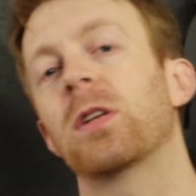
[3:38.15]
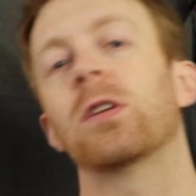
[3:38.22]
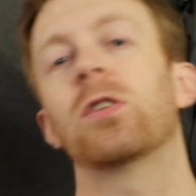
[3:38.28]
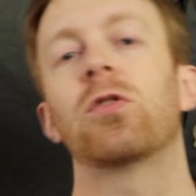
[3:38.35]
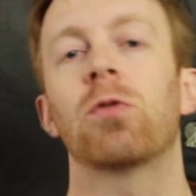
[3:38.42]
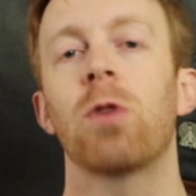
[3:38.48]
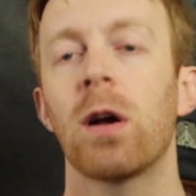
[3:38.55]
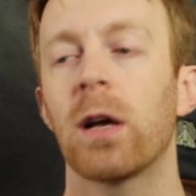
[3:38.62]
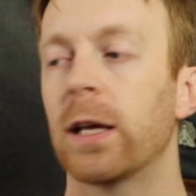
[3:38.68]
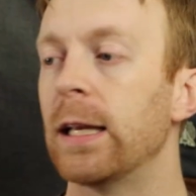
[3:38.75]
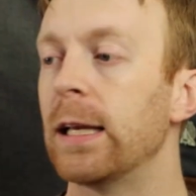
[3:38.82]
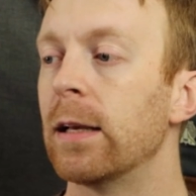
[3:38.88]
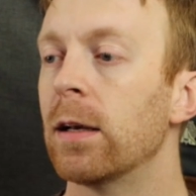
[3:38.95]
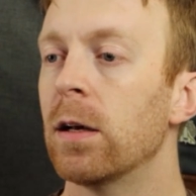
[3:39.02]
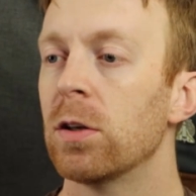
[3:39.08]
truck, and he
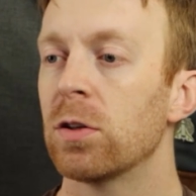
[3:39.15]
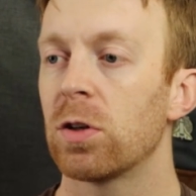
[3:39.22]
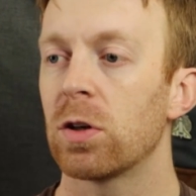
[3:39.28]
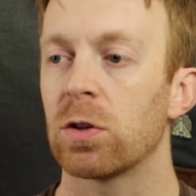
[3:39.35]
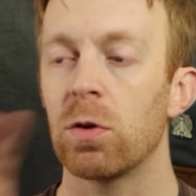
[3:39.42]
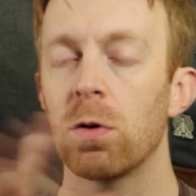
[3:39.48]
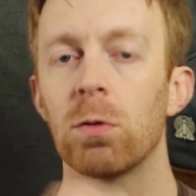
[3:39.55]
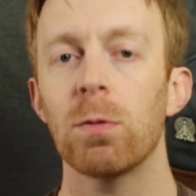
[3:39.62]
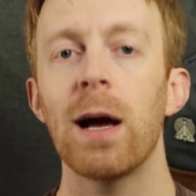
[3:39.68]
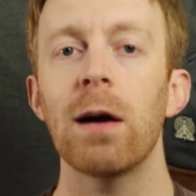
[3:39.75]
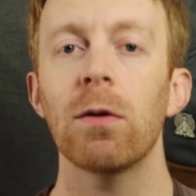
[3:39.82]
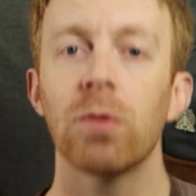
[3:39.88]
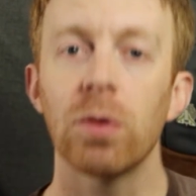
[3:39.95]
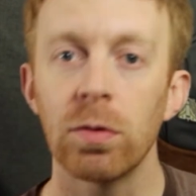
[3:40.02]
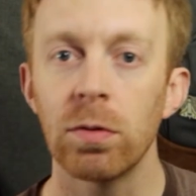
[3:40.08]
starts going
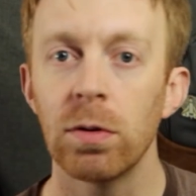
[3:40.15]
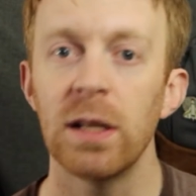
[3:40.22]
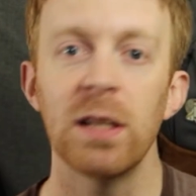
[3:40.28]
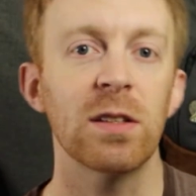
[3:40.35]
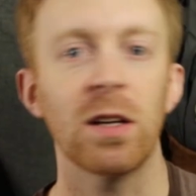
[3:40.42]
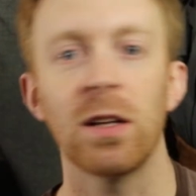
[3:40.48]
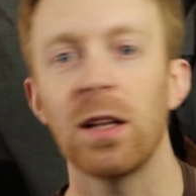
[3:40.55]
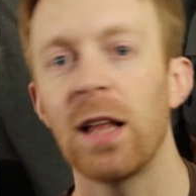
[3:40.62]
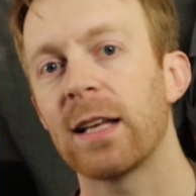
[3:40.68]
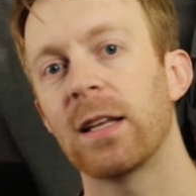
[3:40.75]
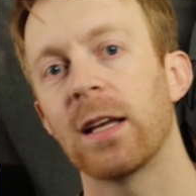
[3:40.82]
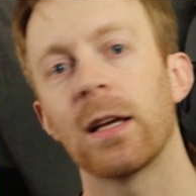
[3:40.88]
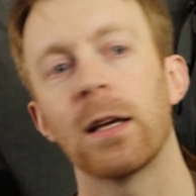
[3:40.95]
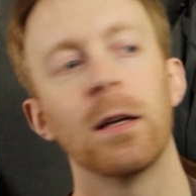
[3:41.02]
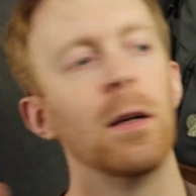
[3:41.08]
around, and he's
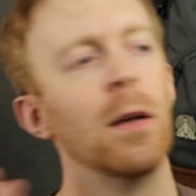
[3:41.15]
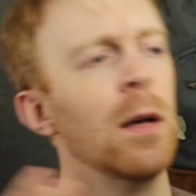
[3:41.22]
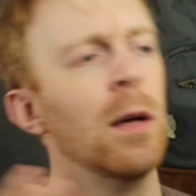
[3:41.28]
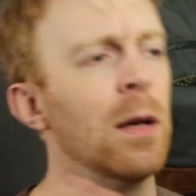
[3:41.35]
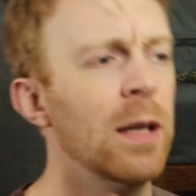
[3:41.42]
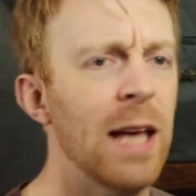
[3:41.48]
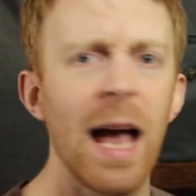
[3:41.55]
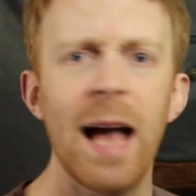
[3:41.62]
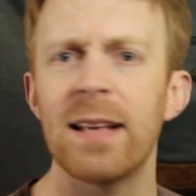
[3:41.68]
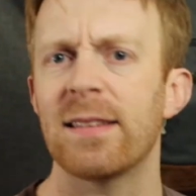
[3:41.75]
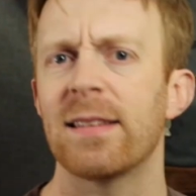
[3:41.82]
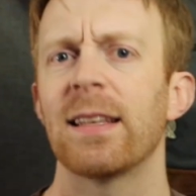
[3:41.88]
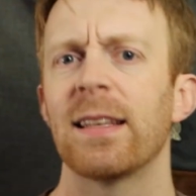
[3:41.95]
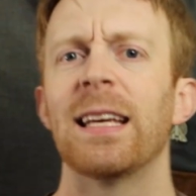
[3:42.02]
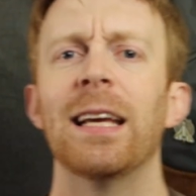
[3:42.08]
collecting
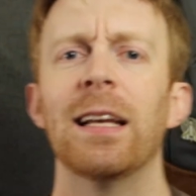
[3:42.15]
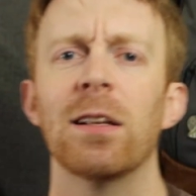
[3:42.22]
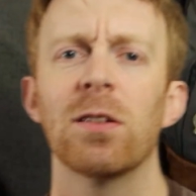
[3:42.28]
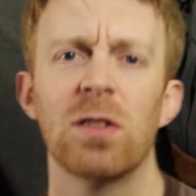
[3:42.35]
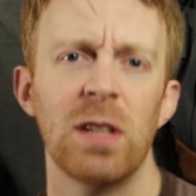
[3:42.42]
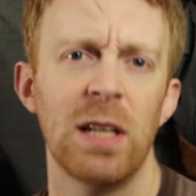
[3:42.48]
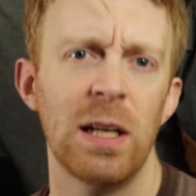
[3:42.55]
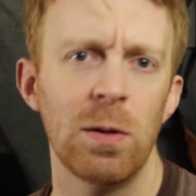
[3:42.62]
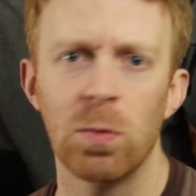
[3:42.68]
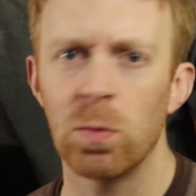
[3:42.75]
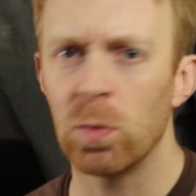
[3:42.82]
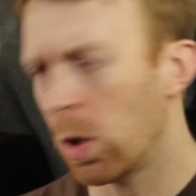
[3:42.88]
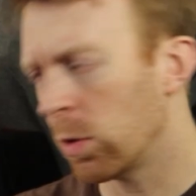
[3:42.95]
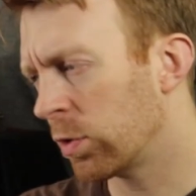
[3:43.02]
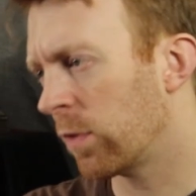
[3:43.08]
gasoline. He
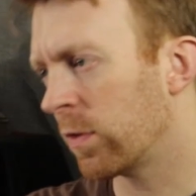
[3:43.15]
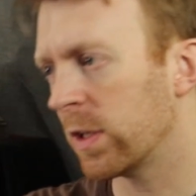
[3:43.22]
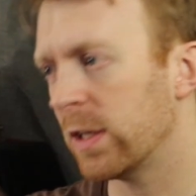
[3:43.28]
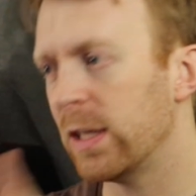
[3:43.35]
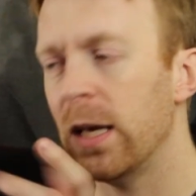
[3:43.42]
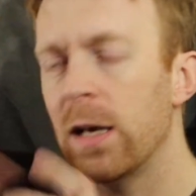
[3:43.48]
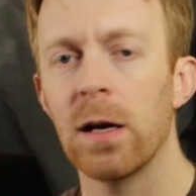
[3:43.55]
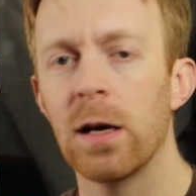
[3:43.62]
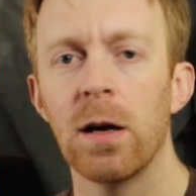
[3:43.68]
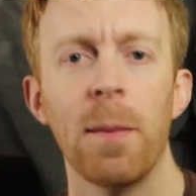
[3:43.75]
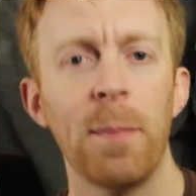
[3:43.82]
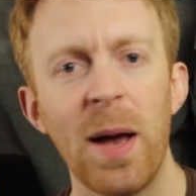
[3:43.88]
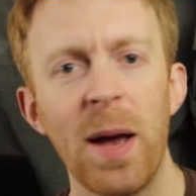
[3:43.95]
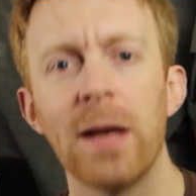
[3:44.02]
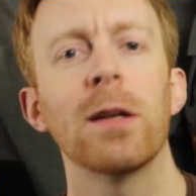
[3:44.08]
goes over to the
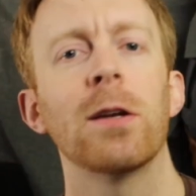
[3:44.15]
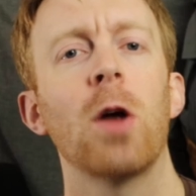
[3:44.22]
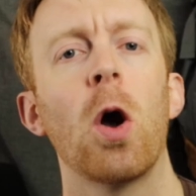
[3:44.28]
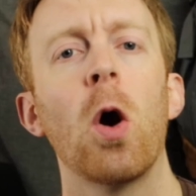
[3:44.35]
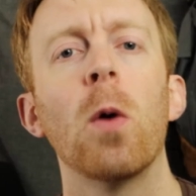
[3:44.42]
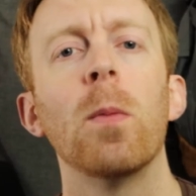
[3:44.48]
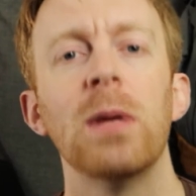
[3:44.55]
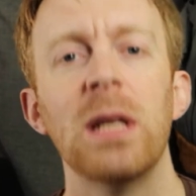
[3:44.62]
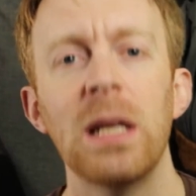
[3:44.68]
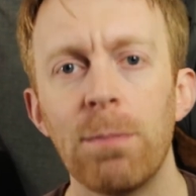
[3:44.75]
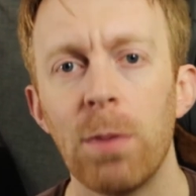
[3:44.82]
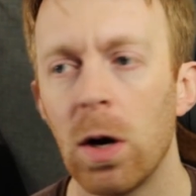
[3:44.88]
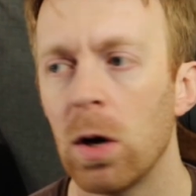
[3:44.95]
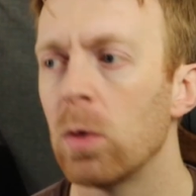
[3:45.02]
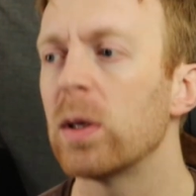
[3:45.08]
abandoned Home
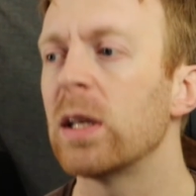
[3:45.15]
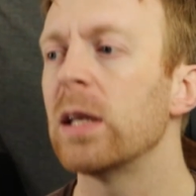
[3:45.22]
Depot, and he